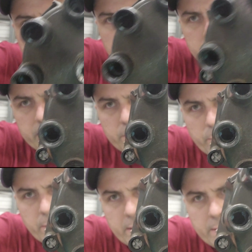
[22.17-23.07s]
this is
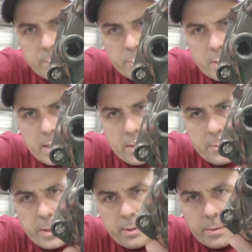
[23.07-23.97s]
what I was riding
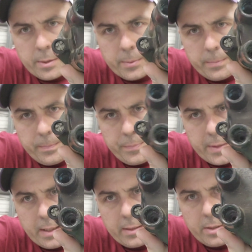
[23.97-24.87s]
around on.
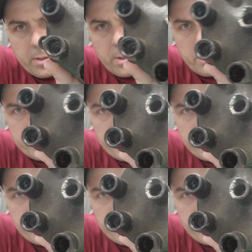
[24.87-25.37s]
Now the car